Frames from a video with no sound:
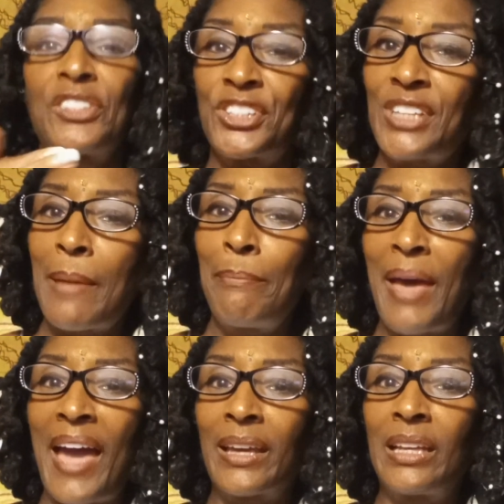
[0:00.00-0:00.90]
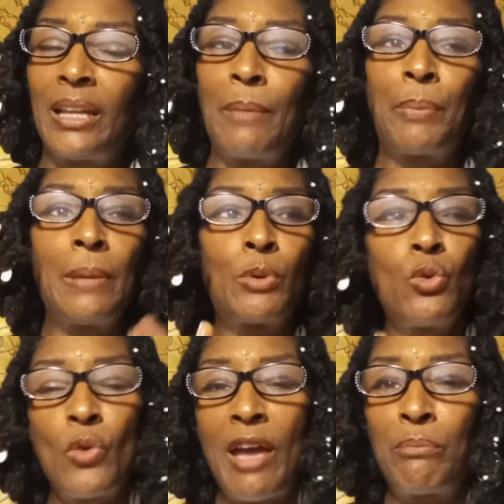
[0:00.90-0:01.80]
step back and let people
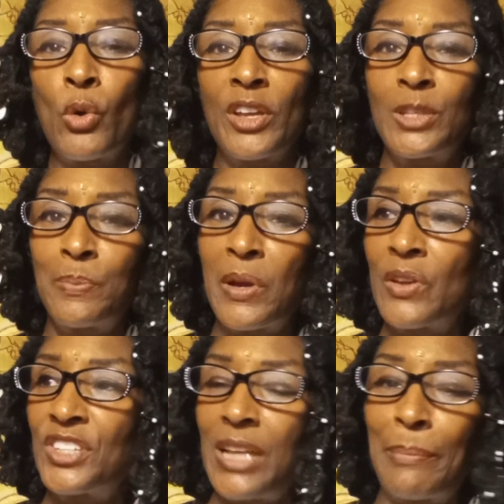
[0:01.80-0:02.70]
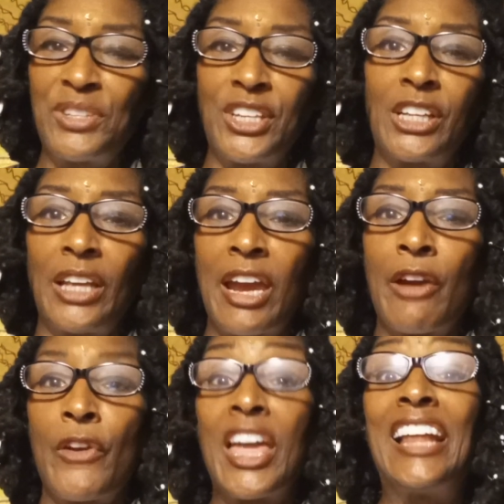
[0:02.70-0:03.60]
who have more experience in that particular
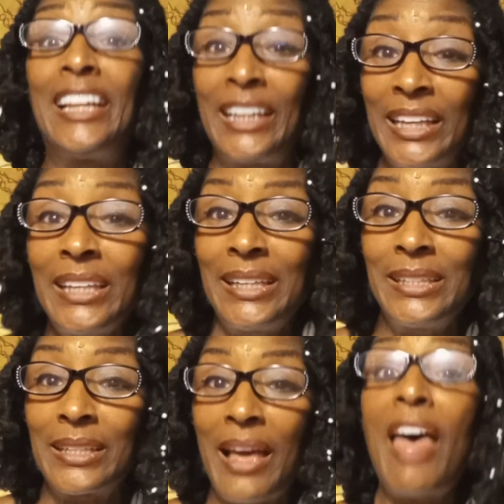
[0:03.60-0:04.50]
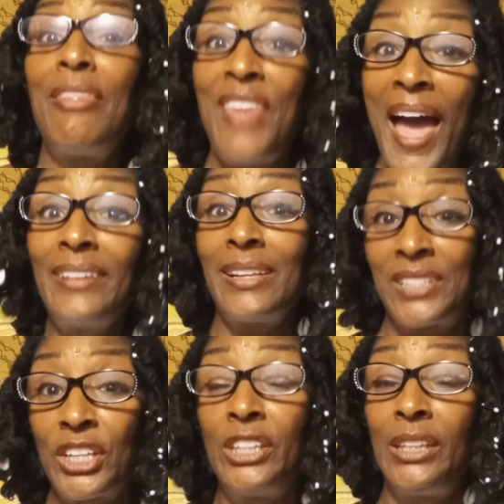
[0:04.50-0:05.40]
area lead. That
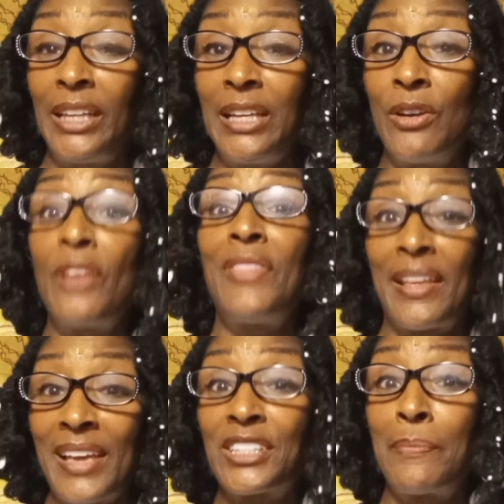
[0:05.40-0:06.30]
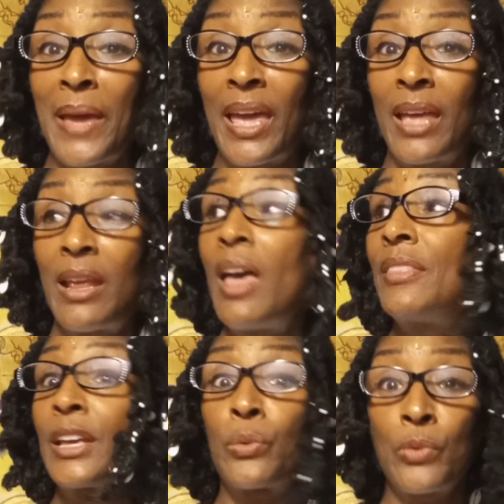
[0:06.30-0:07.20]
is a good leader. Now, that's a man
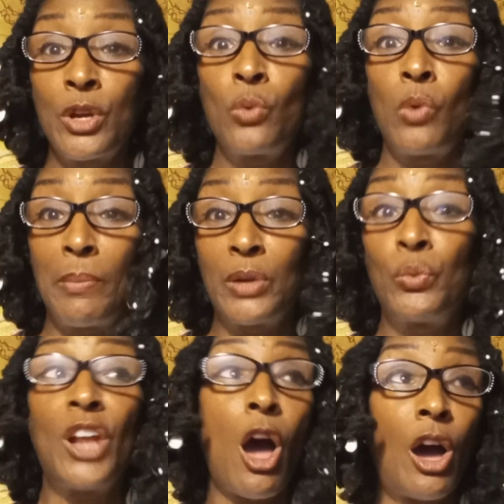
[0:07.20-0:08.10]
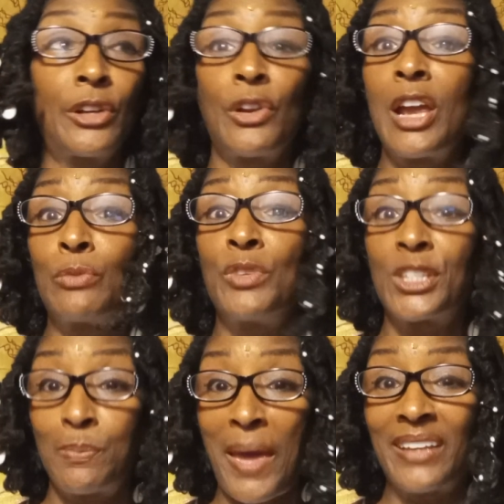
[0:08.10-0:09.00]
that a real woman would honor and
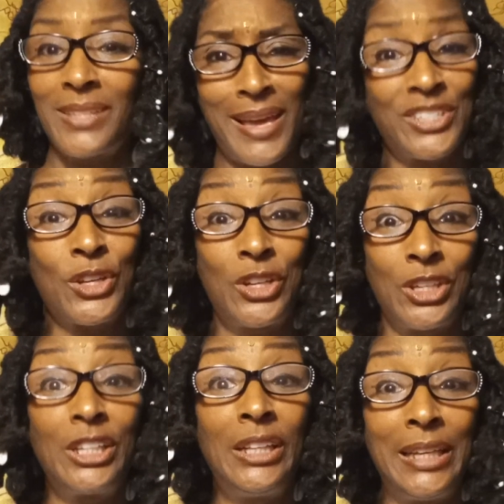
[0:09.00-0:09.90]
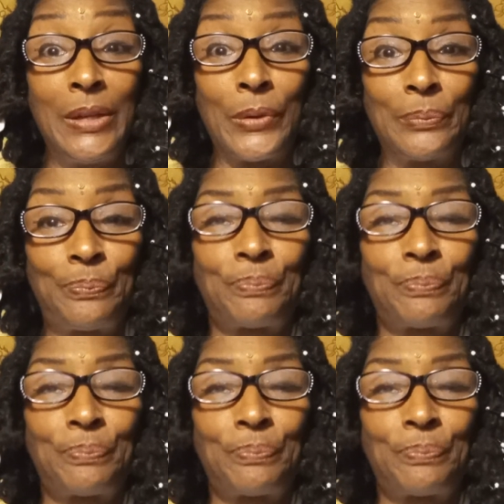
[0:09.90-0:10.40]
respect as a good leader.